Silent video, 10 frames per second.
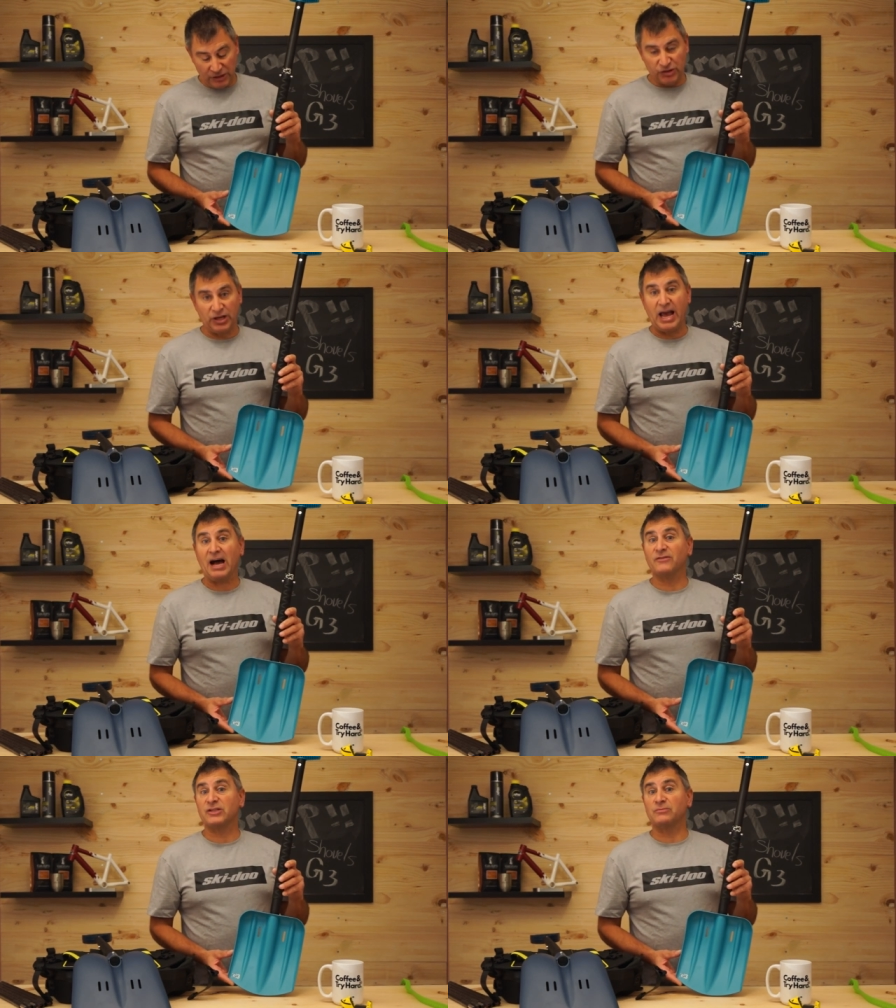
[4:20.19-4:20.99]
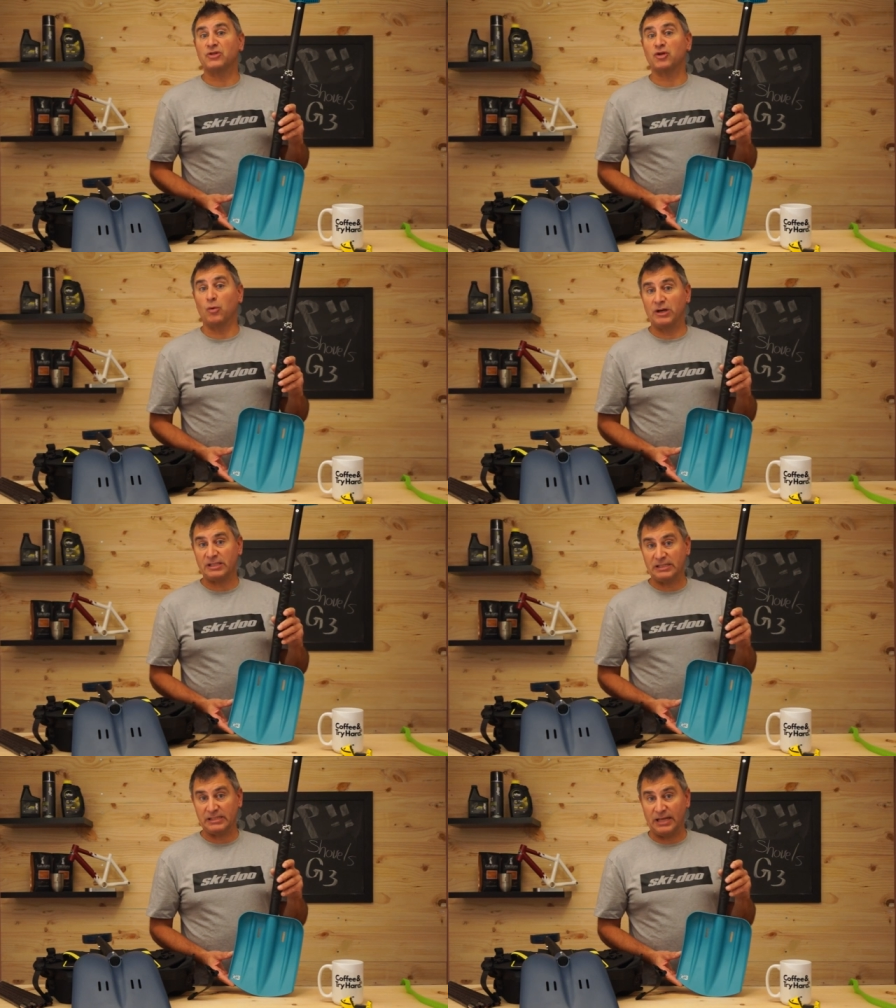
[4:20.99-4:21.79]
So you have some
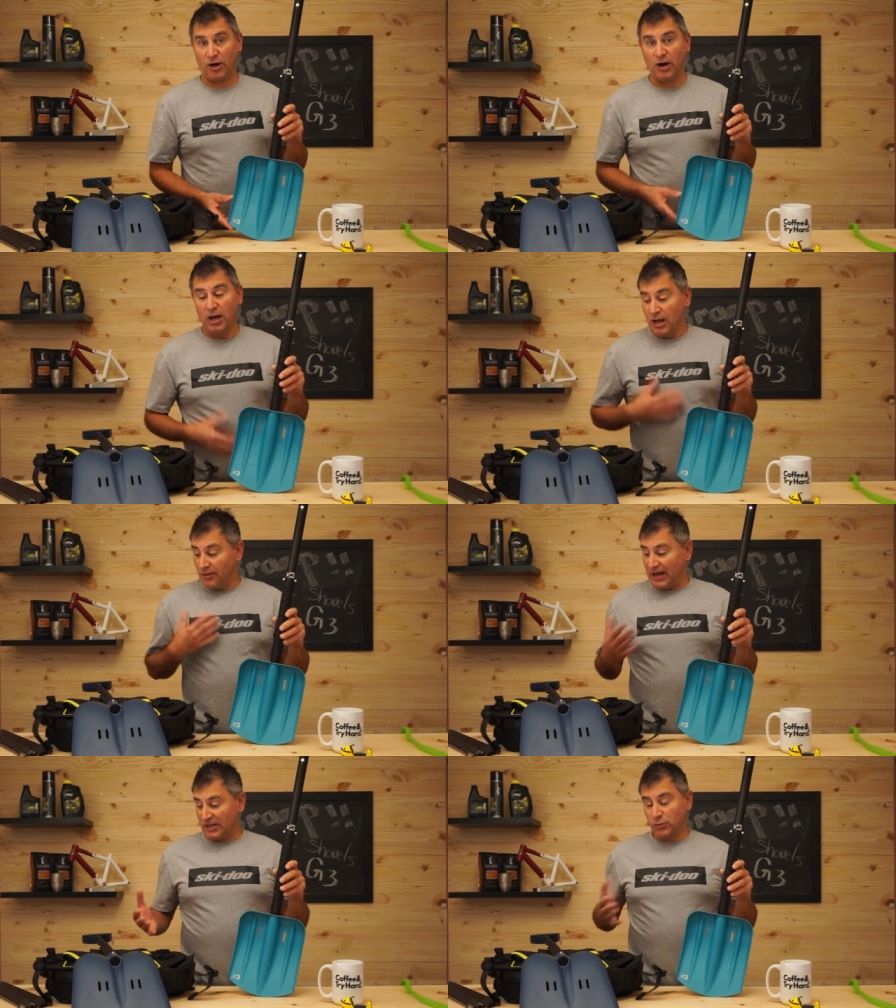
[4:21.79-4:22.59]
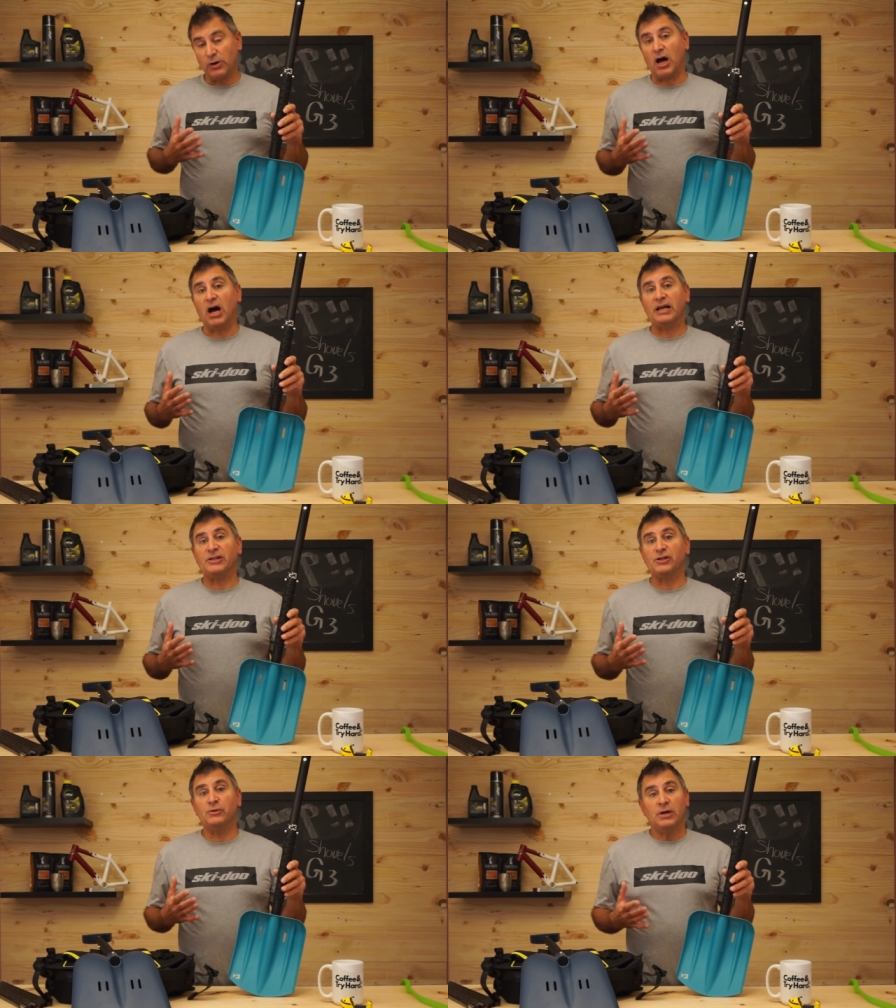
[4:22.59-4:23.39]
choices there. That's what I
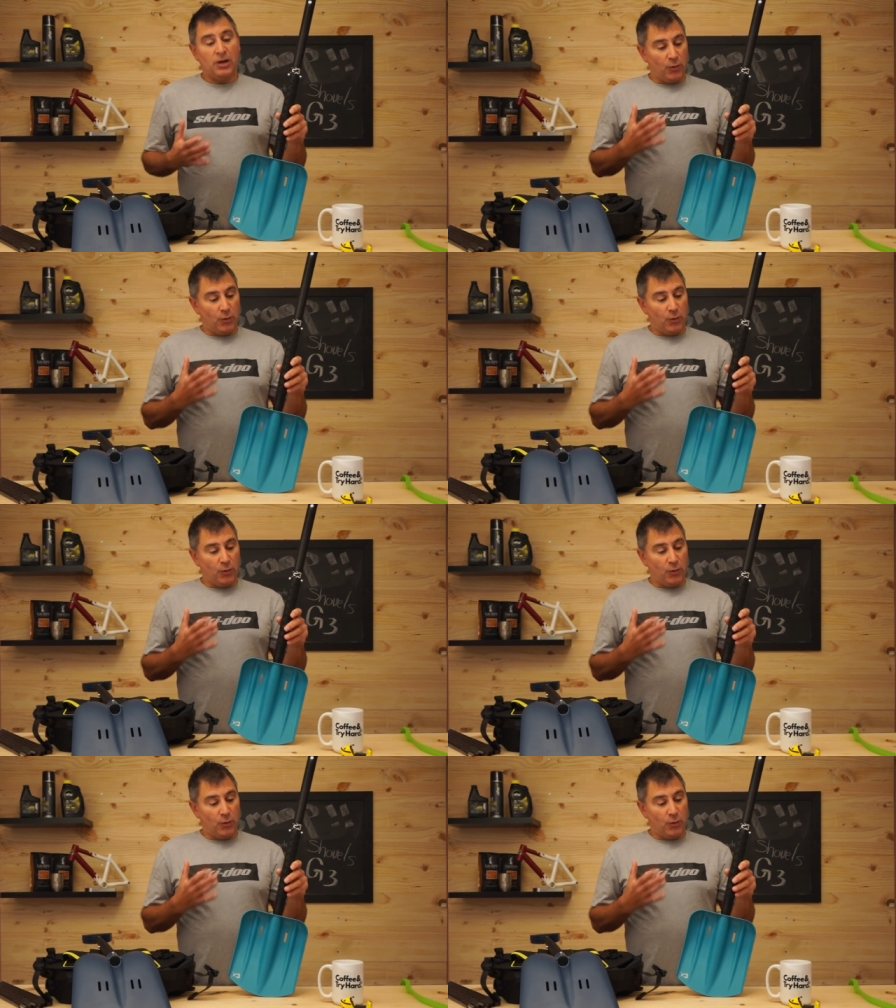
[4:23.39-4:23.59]
do.